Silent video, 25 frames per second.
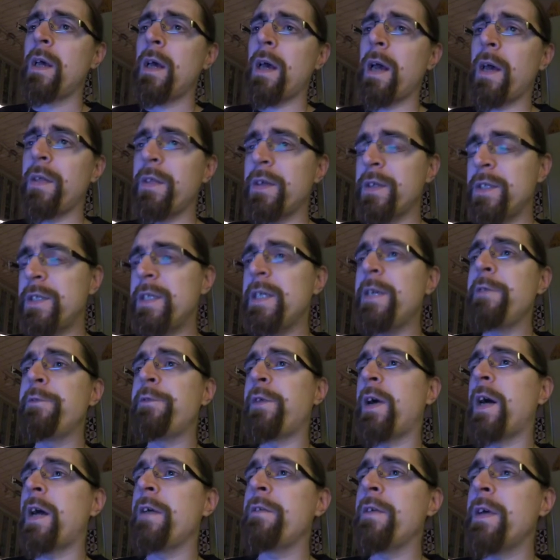and the
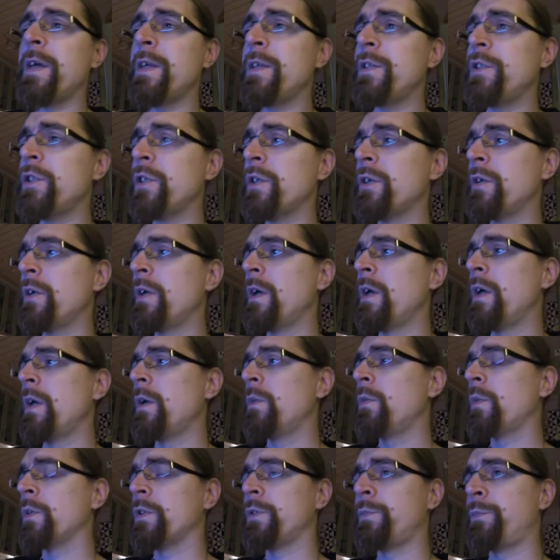D5 engine
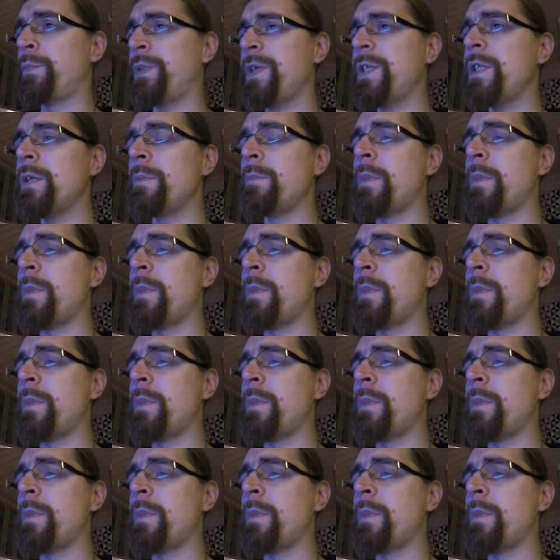was pretty